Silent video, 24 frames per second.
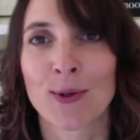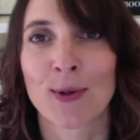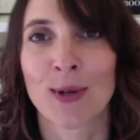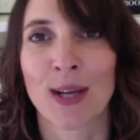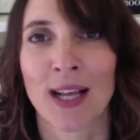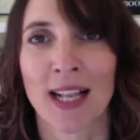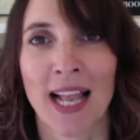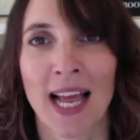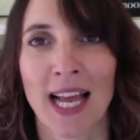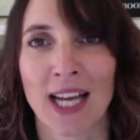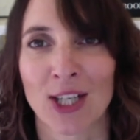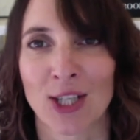
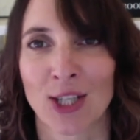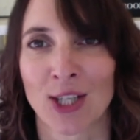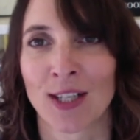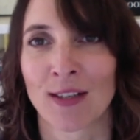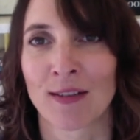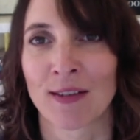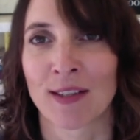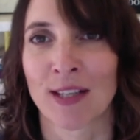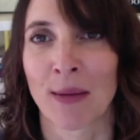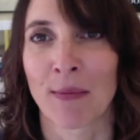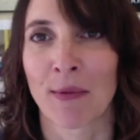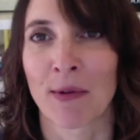collection of
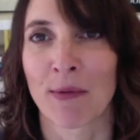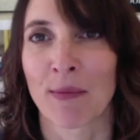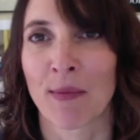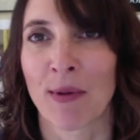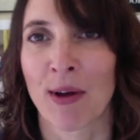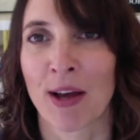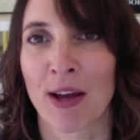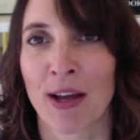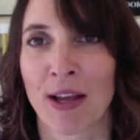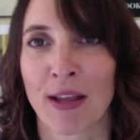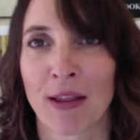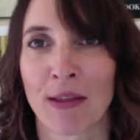some of
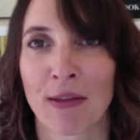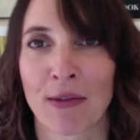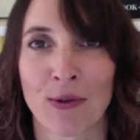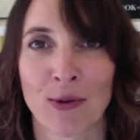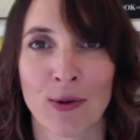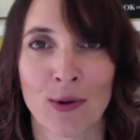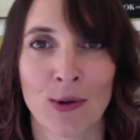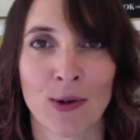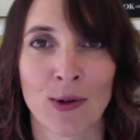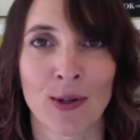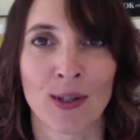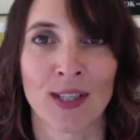my
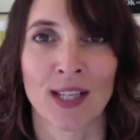thoughts,